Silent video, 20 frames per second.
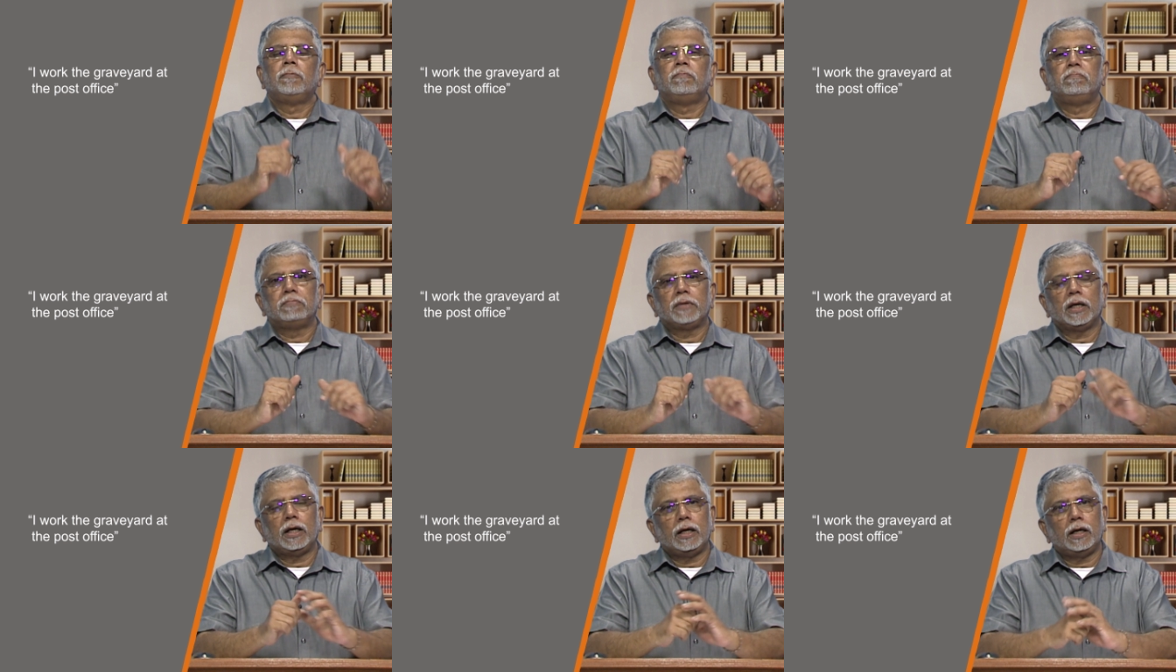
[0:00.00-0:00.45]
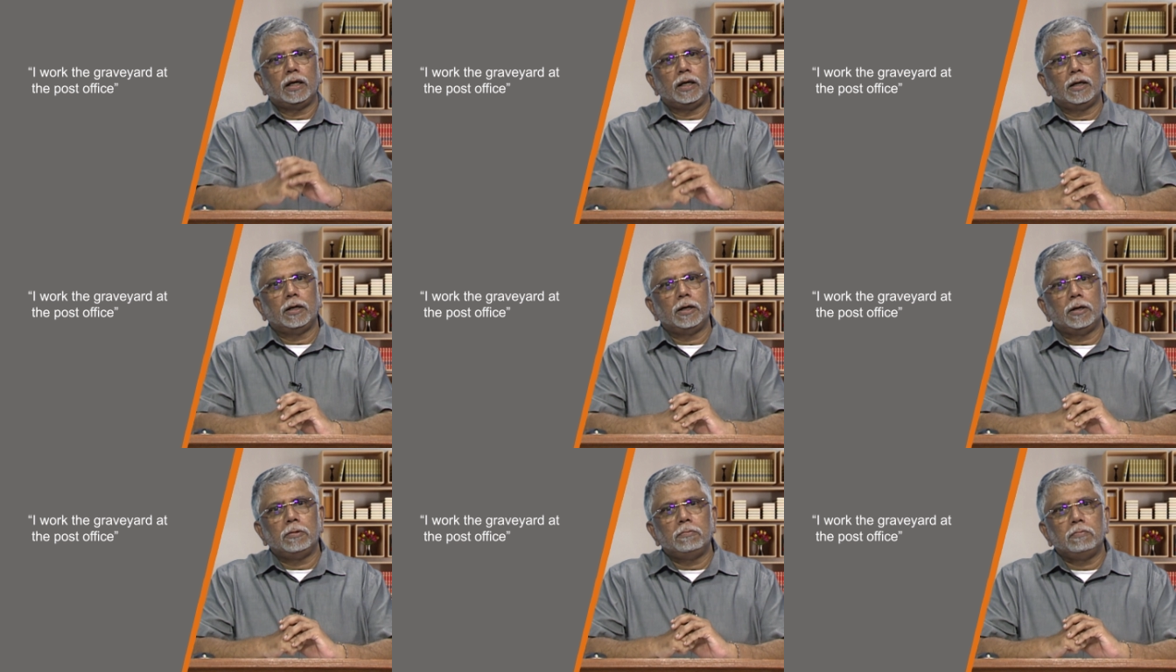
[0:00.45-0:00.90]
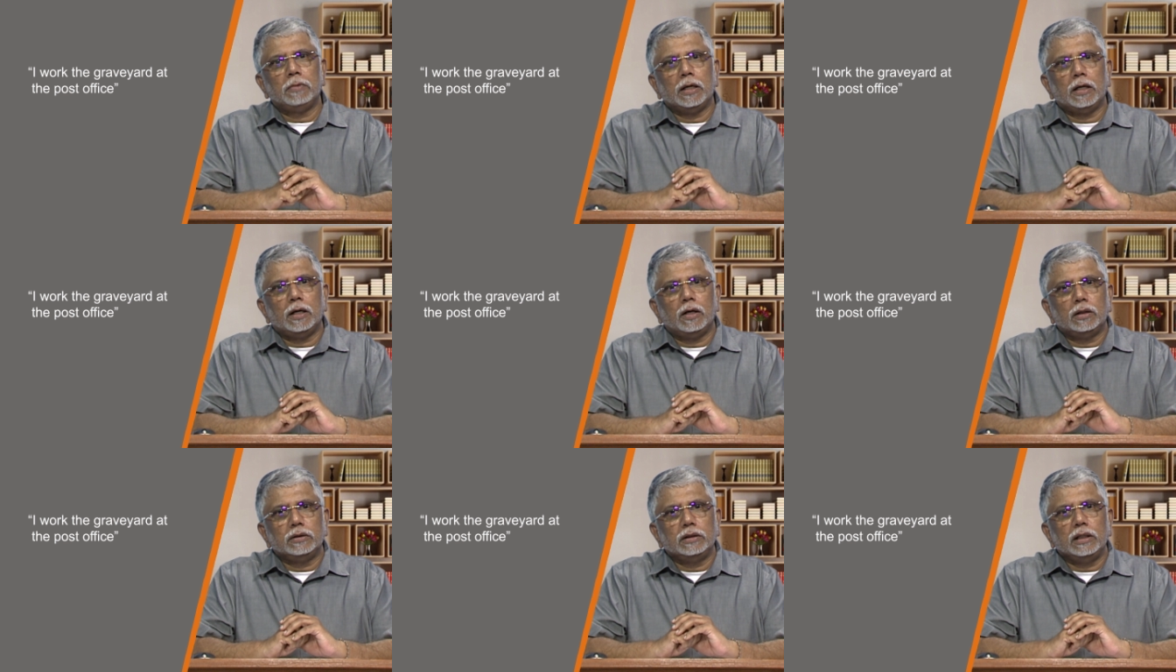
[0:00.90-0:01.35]
um,
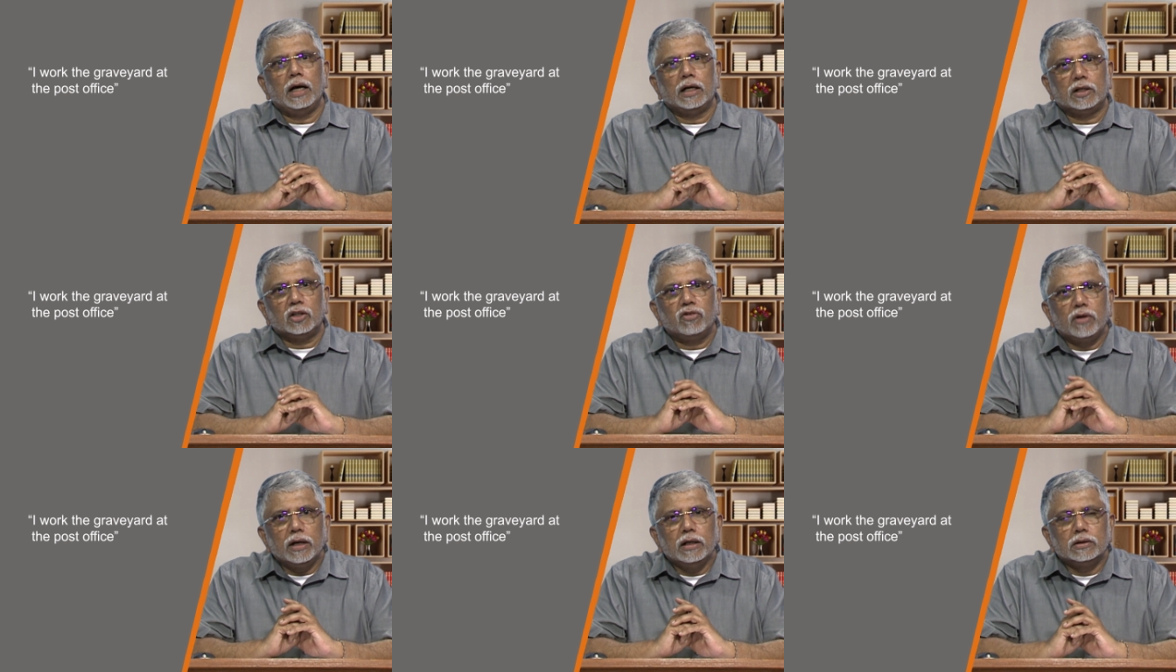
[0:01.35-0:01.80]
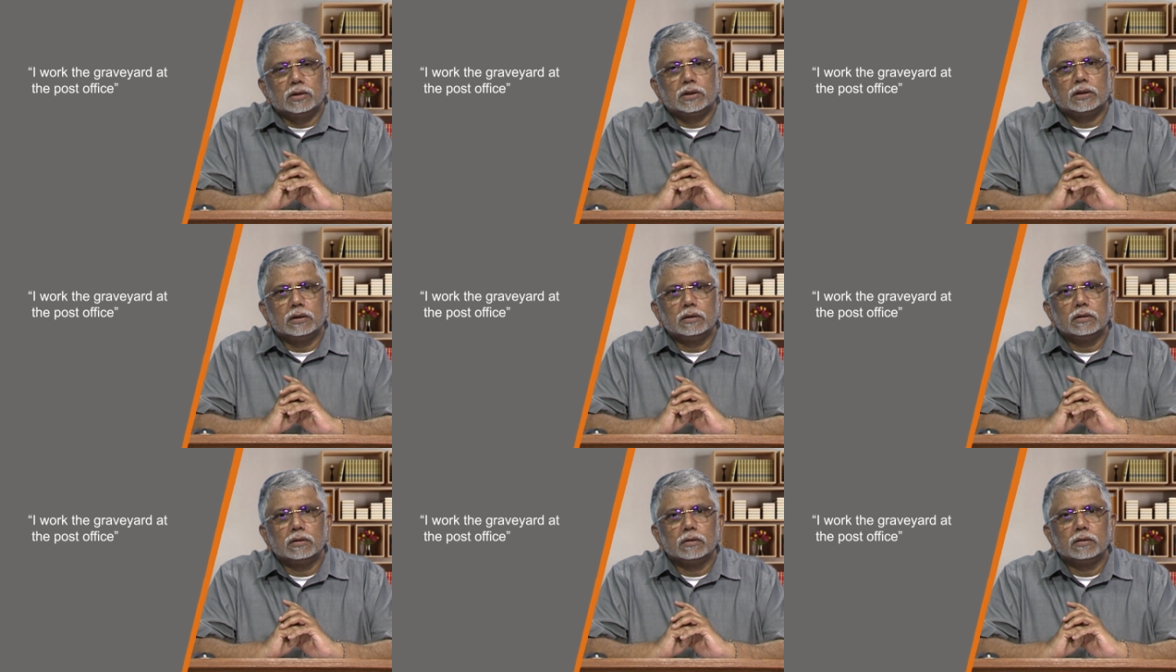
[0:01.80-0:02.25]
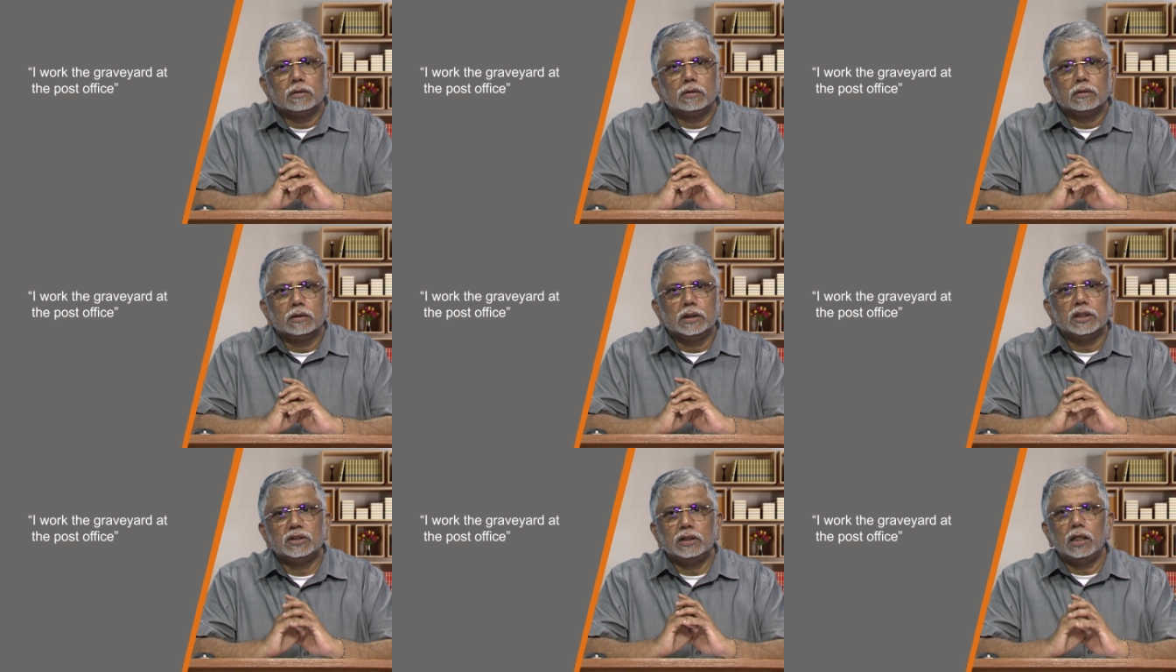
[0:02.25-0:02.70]
uh, the utterance,
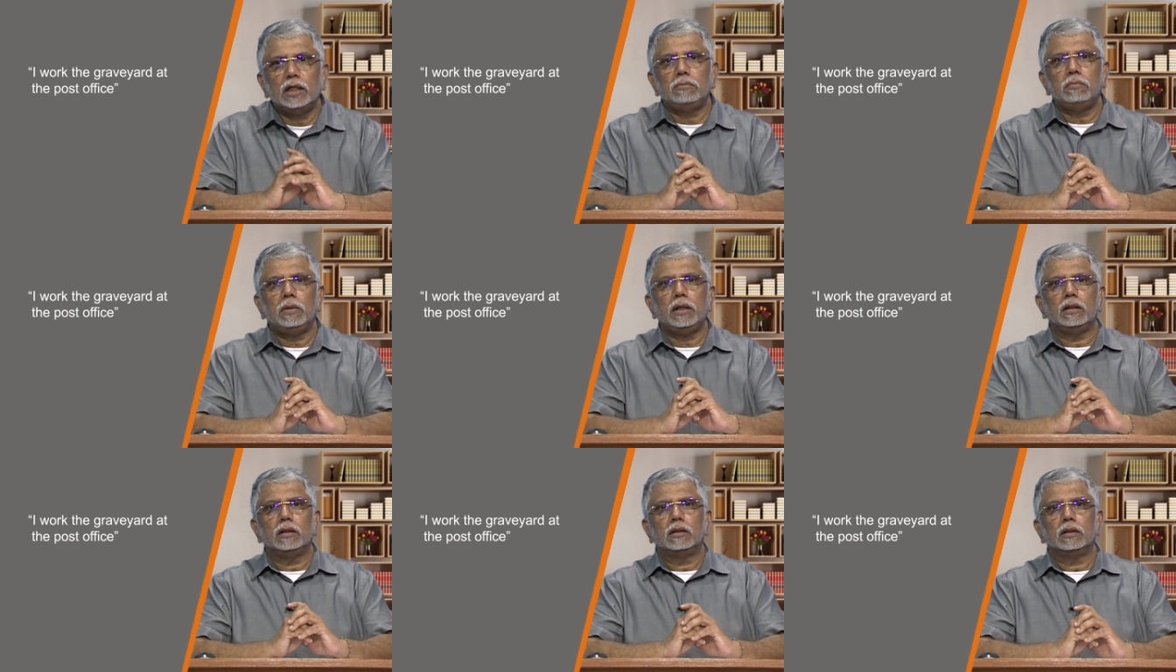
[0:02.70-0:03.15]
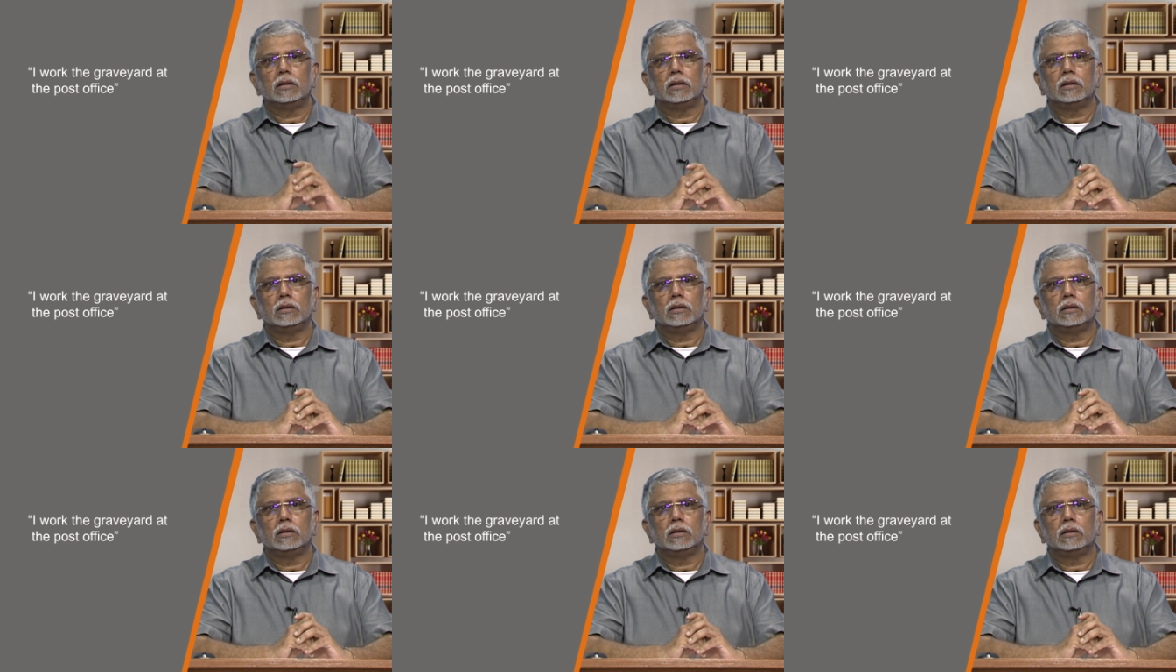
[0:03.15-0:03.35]
the statement.